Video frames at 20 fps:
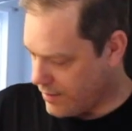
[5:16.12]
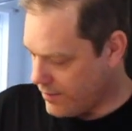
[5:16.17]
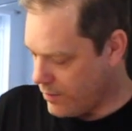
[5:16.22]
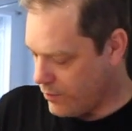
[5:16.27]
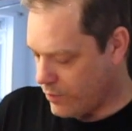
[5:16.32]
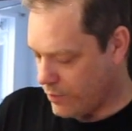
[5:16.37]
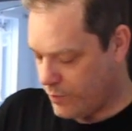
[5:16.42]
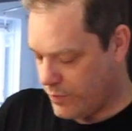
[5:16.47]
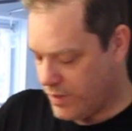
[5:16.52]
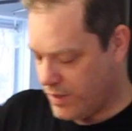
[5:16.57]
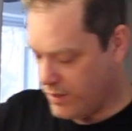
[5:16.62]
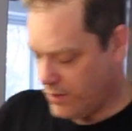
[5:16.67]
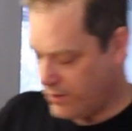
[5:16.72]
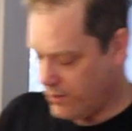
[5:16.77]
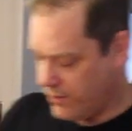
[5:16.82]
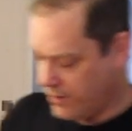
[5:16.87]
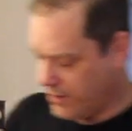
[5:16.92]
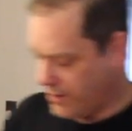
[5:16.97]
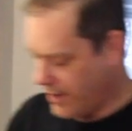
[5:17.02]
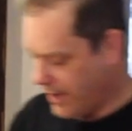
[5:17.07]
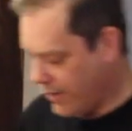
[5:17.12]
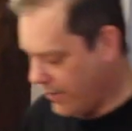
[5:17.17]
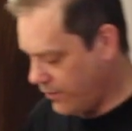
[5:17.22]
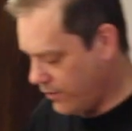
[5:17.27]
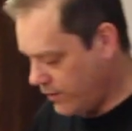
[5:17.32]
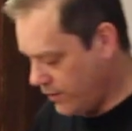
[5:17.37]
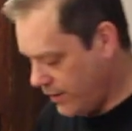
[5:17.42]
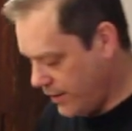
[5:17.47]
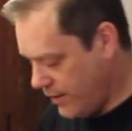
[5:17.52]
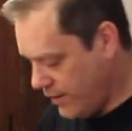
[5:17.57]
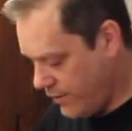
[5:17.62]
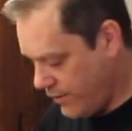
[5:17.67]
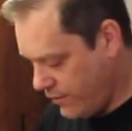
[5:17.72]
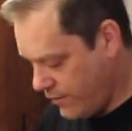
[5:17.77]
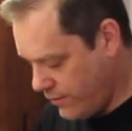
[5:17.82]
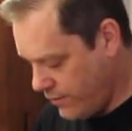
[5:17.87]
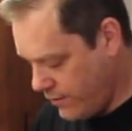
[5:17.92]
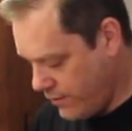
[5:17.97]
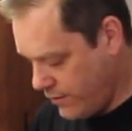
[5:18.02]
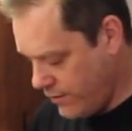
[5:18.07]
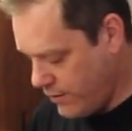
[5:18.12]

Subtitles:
And we'll peel the outer layer